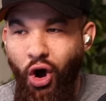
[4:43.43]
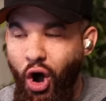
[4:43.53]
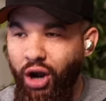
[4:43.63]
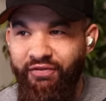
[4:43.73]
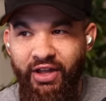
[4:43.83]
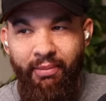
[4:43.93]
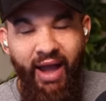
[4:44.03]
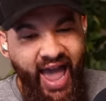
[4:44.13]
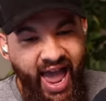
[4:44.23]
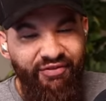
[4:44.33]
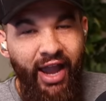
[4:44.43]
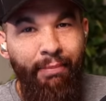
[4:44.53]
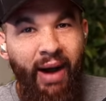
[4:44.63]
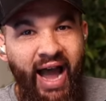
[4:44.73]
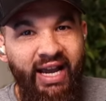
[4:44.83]
All of them have a
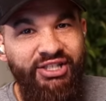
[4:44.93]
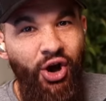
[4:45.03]
bias.